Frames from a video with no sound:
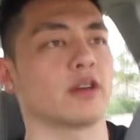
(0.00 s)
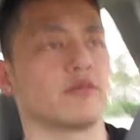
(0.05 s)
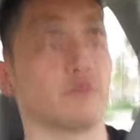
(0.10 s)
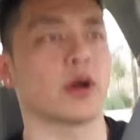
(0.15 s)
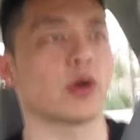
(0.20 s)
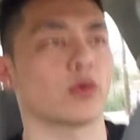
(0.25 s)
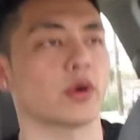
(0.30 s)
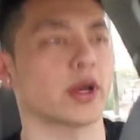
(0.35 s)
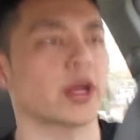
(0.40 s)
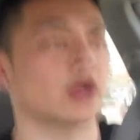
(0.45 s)
of
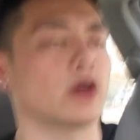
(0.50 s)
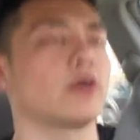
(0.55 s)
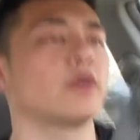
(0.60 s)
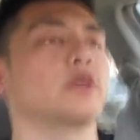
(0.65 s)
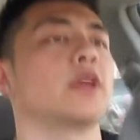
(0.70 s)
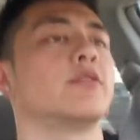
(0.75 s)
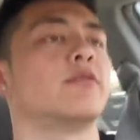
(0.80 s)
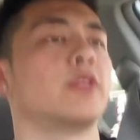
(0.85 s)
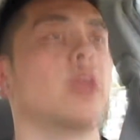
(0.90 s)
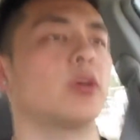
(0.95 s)
my workout,
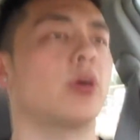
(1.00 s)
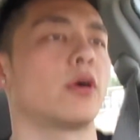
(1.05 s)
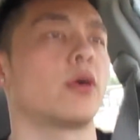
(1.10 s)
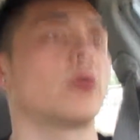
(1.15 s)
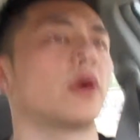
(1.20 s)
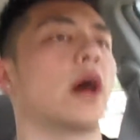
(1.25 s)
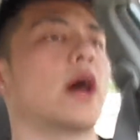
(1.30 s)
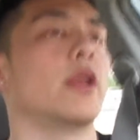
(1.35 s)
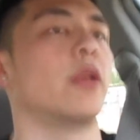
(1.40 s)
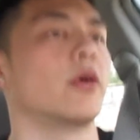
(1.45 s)
even
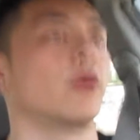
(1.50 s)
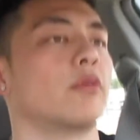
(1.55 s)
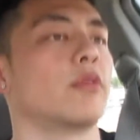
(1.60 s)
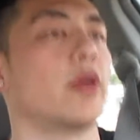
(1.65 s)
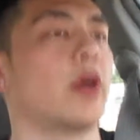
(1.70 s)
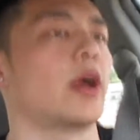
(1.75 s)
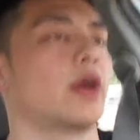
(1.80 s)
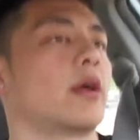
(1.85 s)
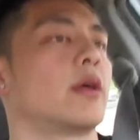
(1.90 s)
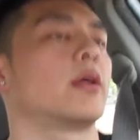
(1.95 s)
though I know
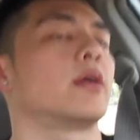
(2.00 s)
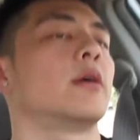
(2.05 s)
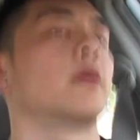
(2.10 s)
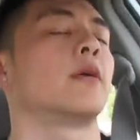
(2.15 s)
that